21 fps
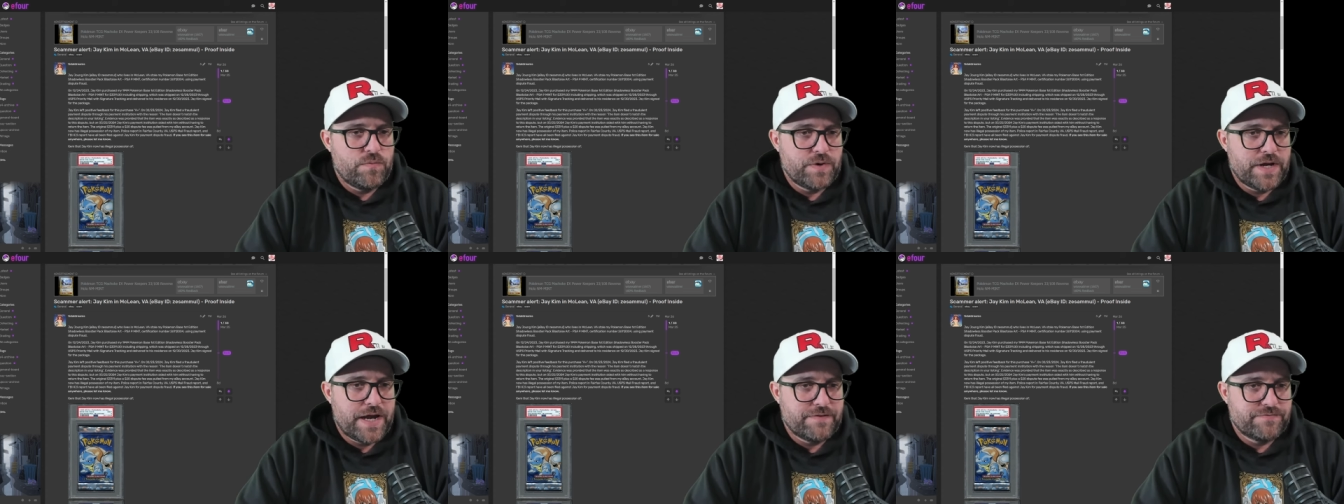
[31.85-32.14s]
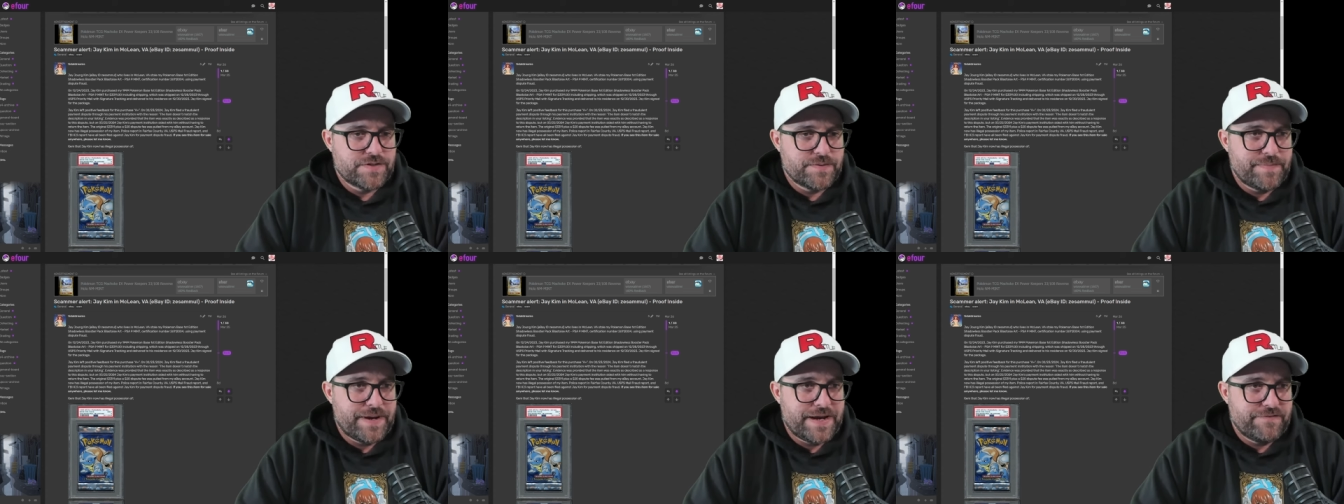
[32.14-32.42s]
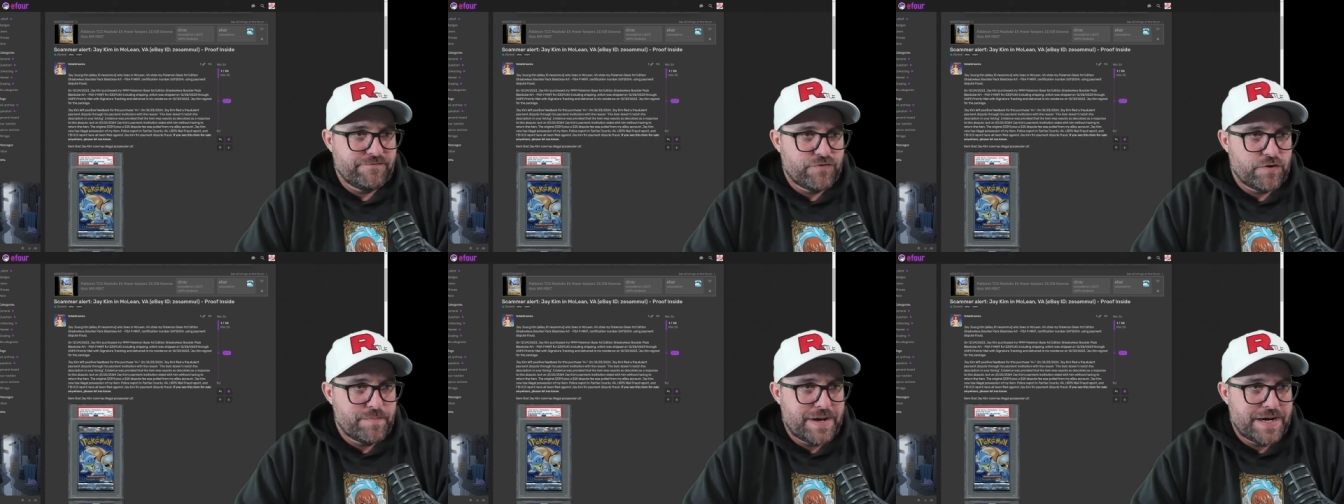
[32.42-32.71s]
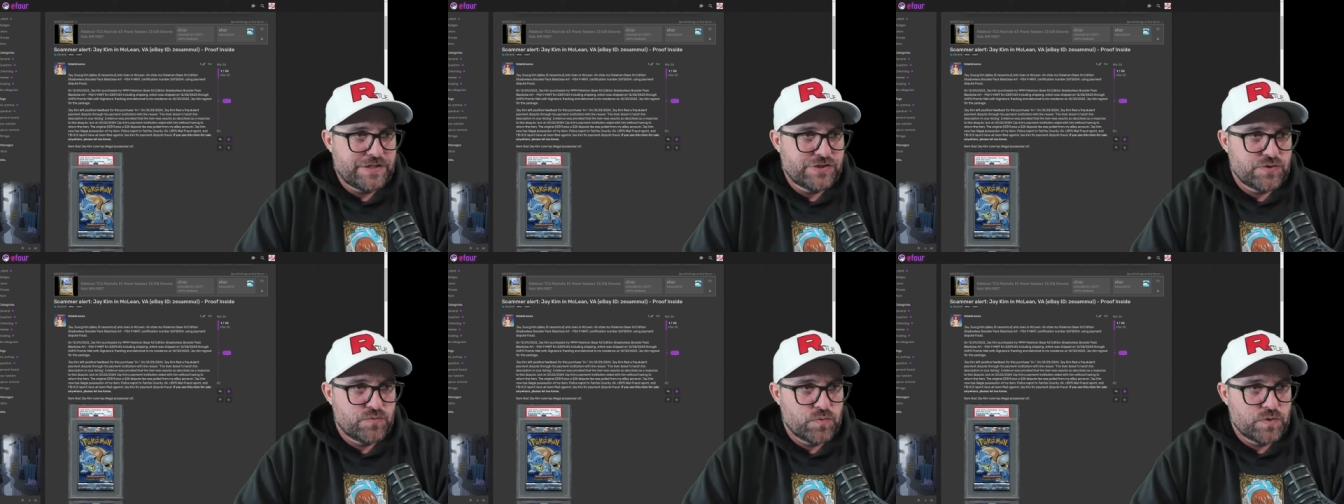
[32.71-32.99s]
We have some
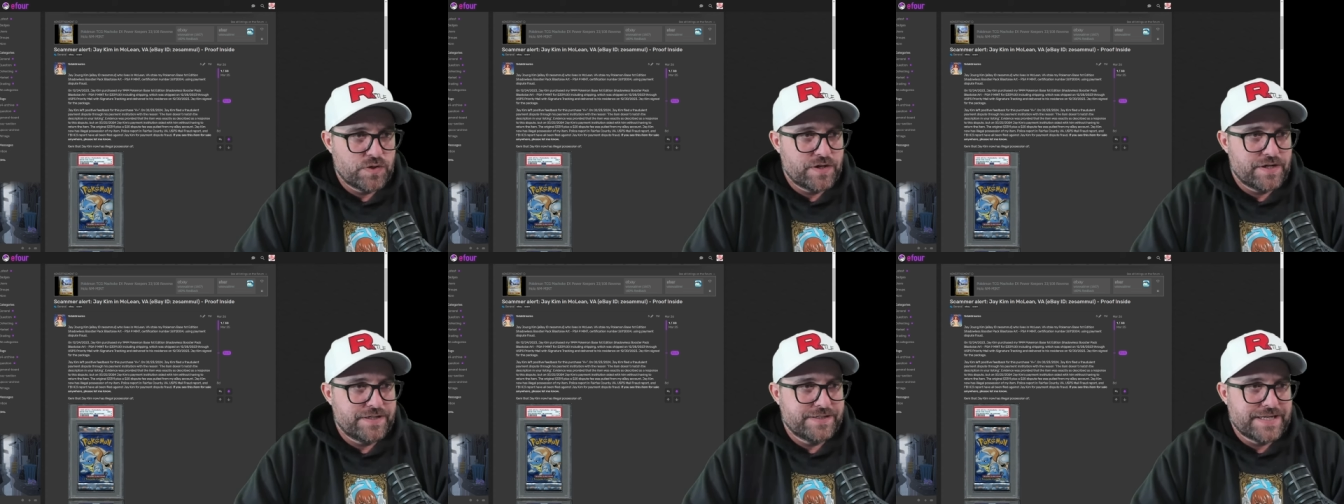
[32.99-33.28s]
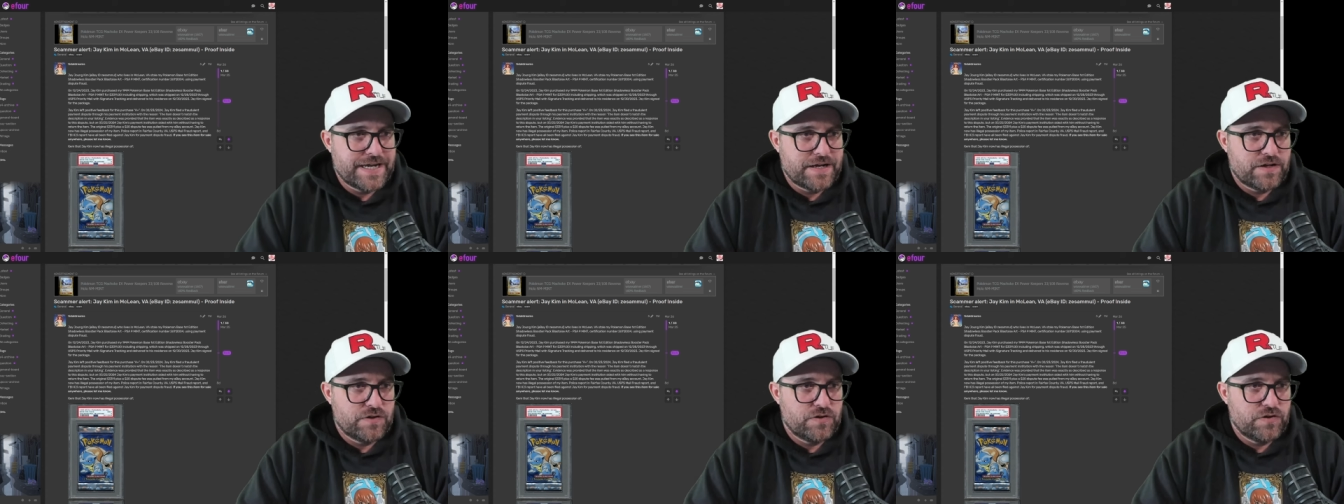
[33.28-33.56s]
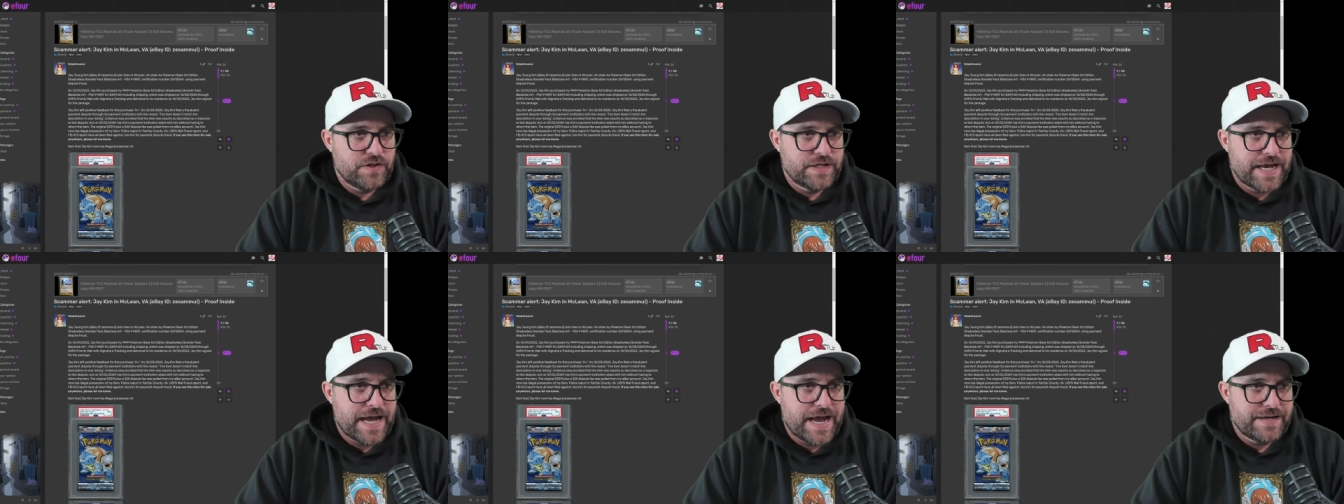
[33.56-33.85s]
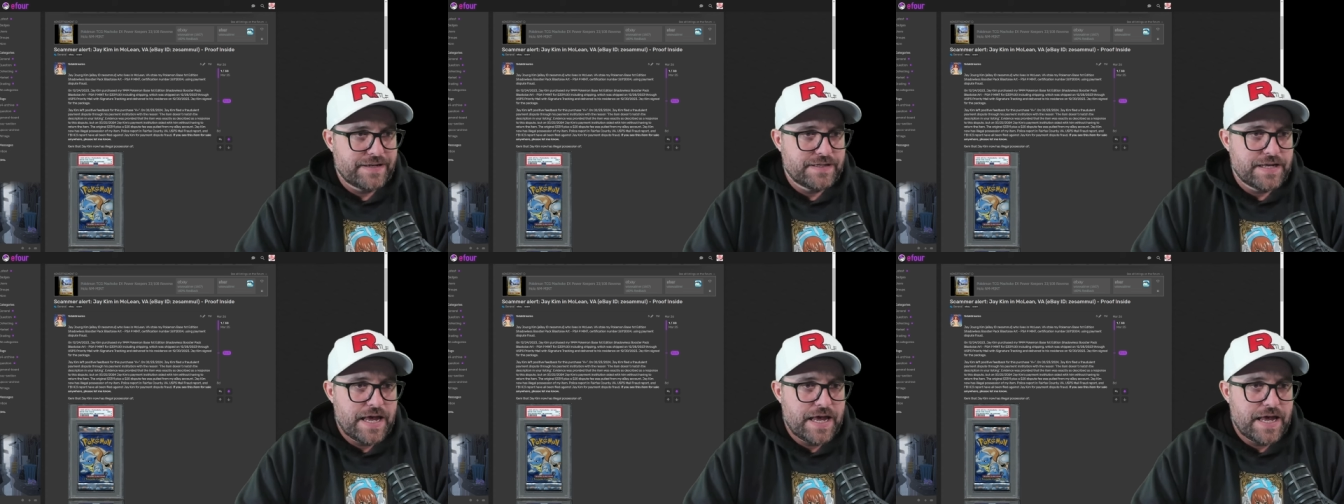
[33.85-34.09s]
information we're going to take a look at.